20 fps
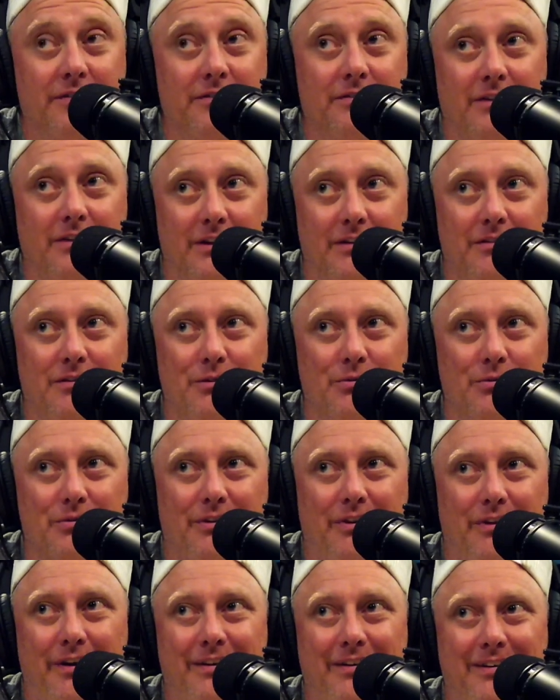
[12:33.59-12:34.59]
get to use
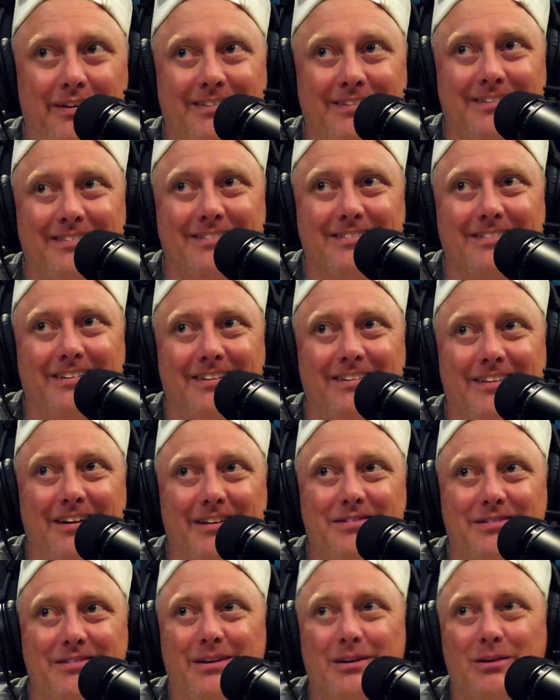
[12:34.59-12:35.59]
lighting in that
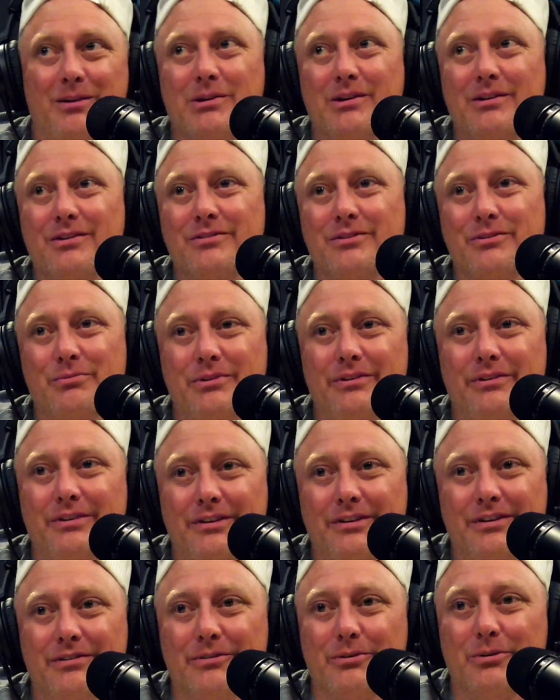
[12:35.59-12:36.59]
setting because it really does
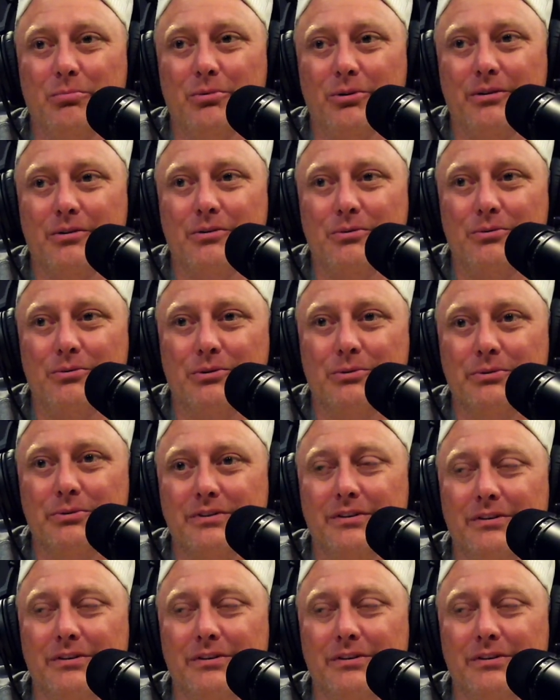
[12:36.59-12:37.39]
look pretty cool with the.